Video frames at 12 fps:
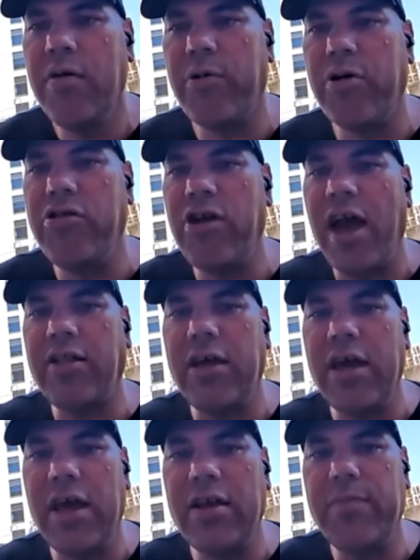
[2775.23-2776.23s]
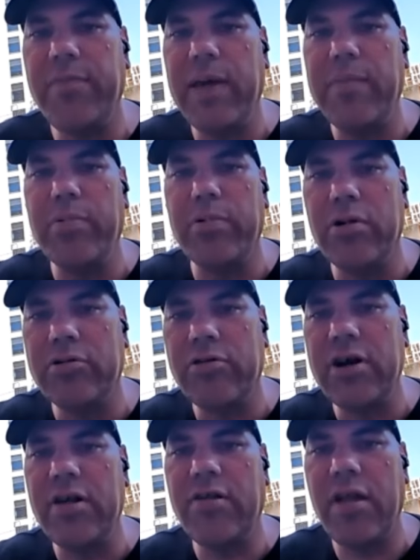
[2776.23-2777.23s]
projecting into people,
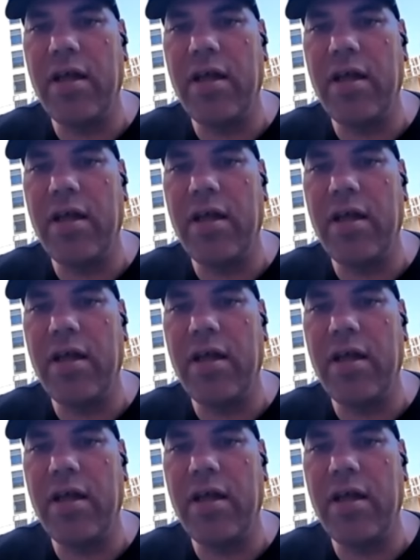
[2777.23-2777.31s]
trying to